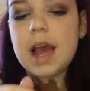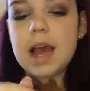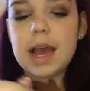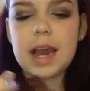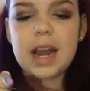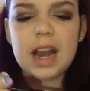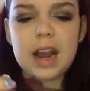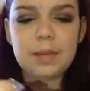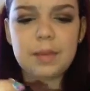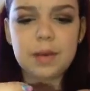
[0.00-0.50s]

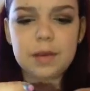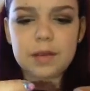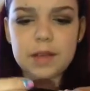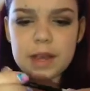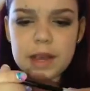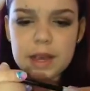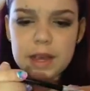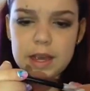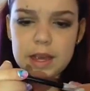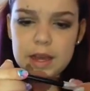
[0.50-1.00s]
I'm
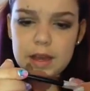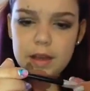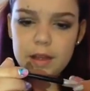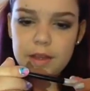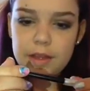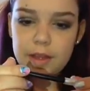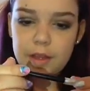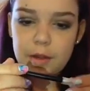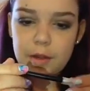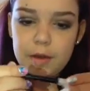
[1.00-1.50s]
using
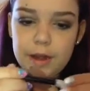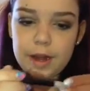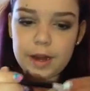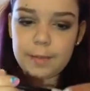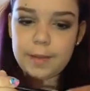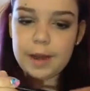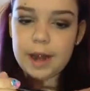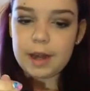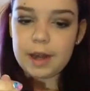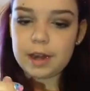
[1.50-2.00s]
the
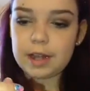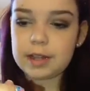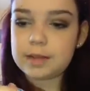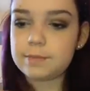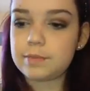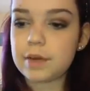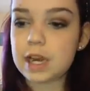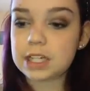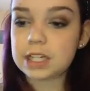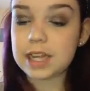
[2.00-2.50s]
L'Oreal Paris
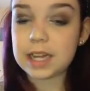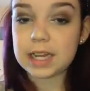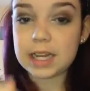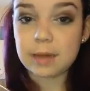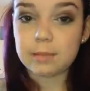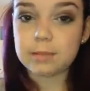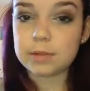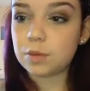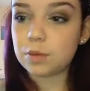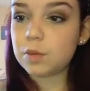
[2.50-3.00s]
brush that
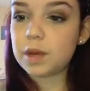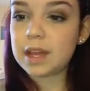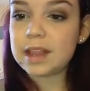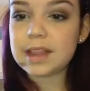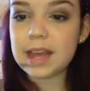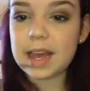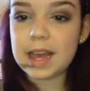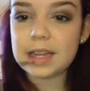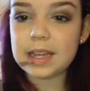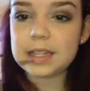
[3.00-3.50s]
comes
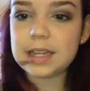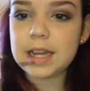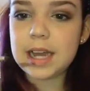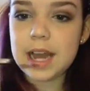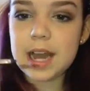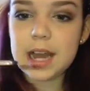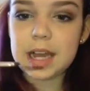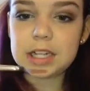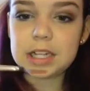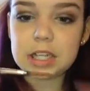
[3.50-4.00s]
with it.
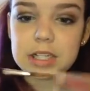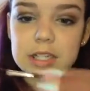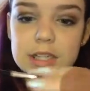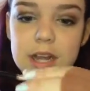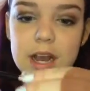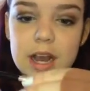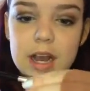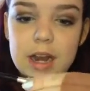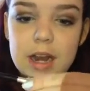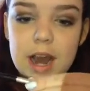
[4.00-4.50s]

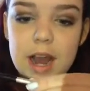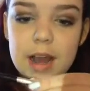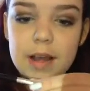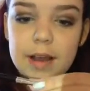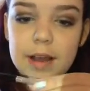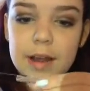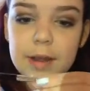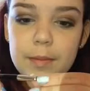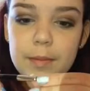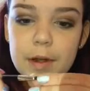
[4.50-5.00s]
Just an
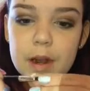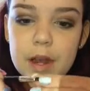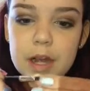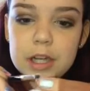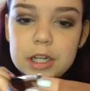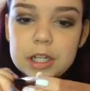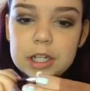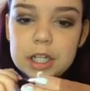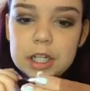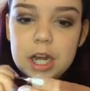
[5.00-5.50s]
eyeliner
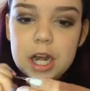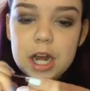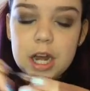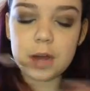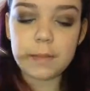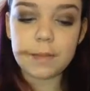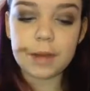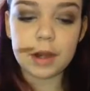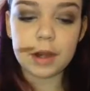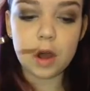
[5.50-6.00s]
brush,
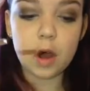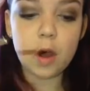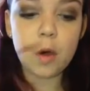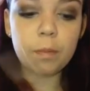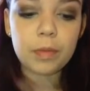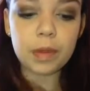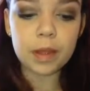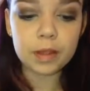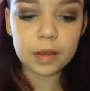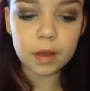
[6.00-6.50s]
and
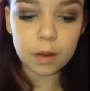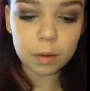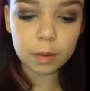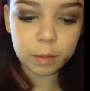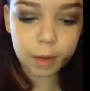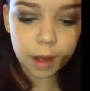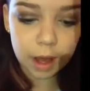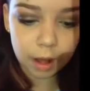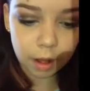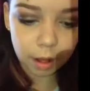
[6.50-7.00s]
hope this goes
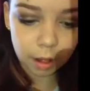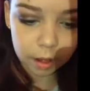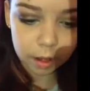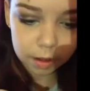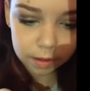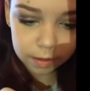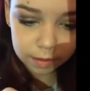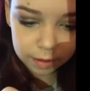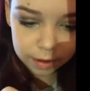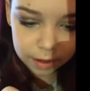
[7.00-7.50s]
well.
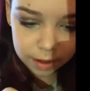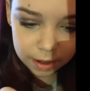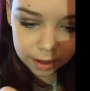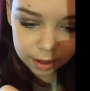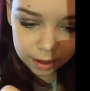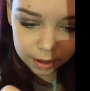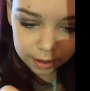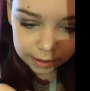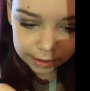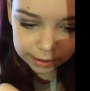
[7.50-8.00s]

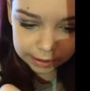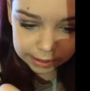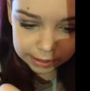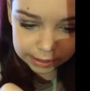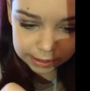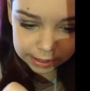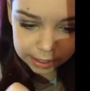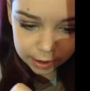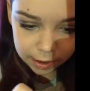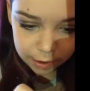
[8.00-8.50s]

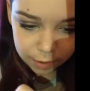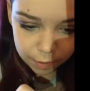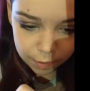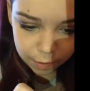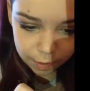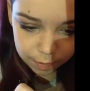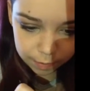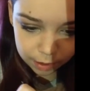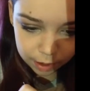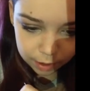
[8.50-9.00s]

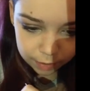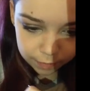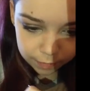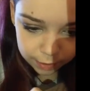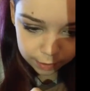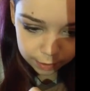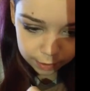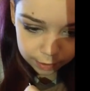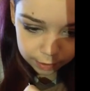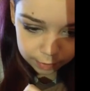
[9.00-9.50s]
So I'm not
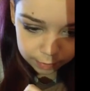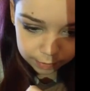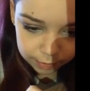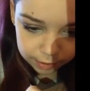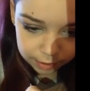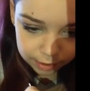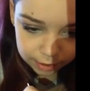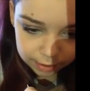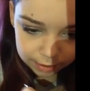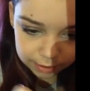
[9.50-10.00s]
very good
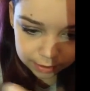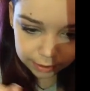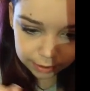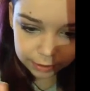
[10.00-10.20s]
with this.